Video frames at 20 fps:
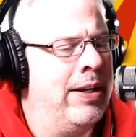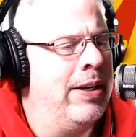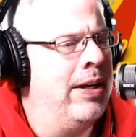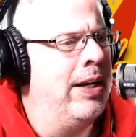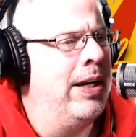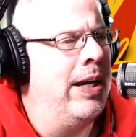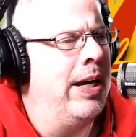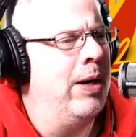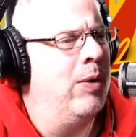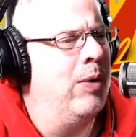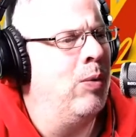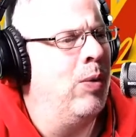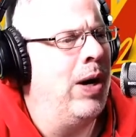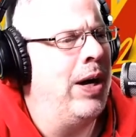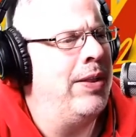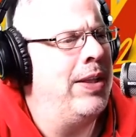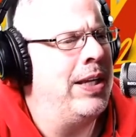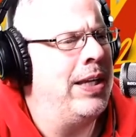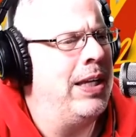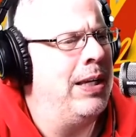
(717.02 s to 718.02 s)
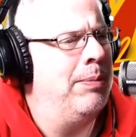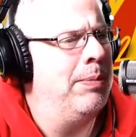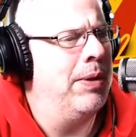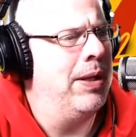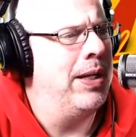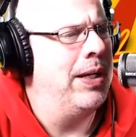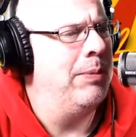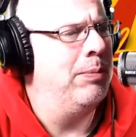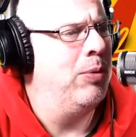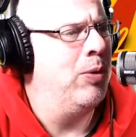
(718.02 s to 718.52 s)
and why they keep
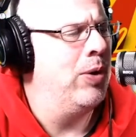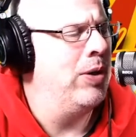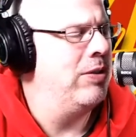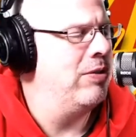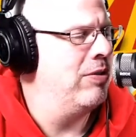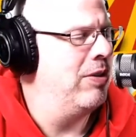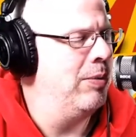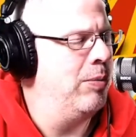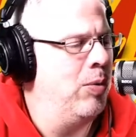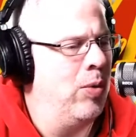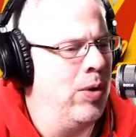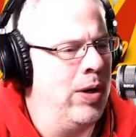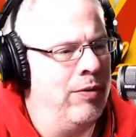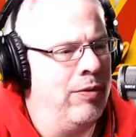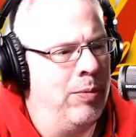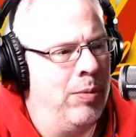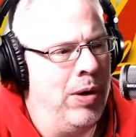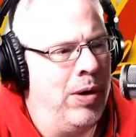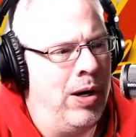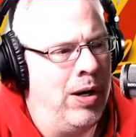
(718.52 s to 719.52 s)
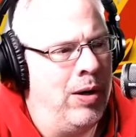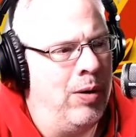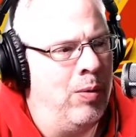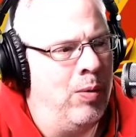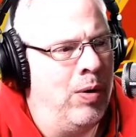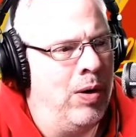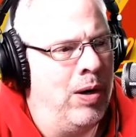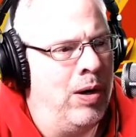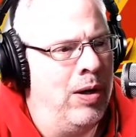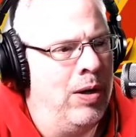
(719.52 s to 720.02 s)
letting points slip away from
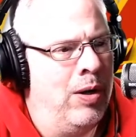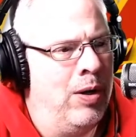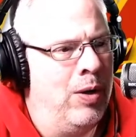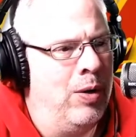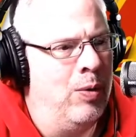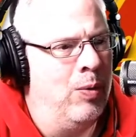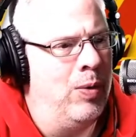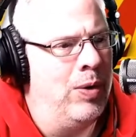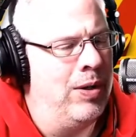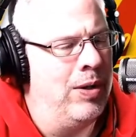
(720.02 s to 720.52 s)
Ottawa when